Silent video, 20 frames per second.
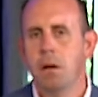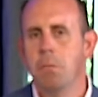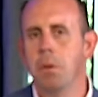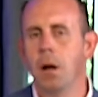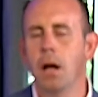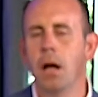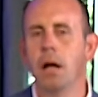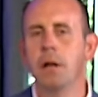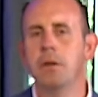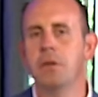
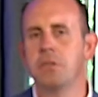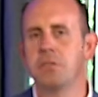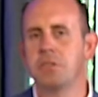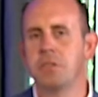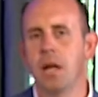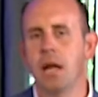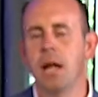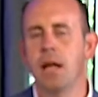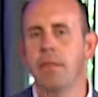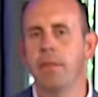But
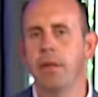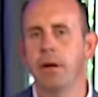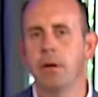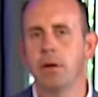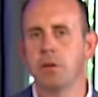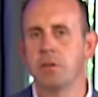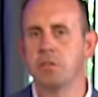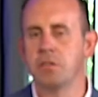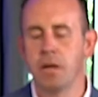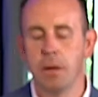understand,
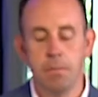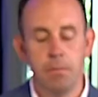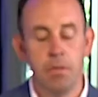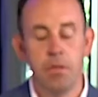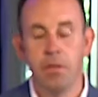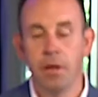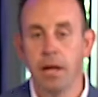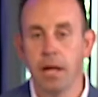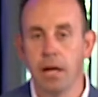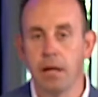there are some
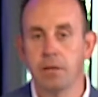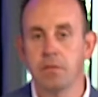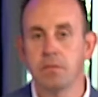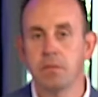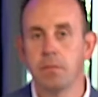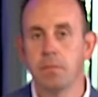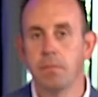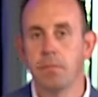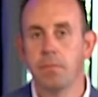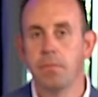
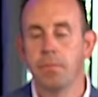things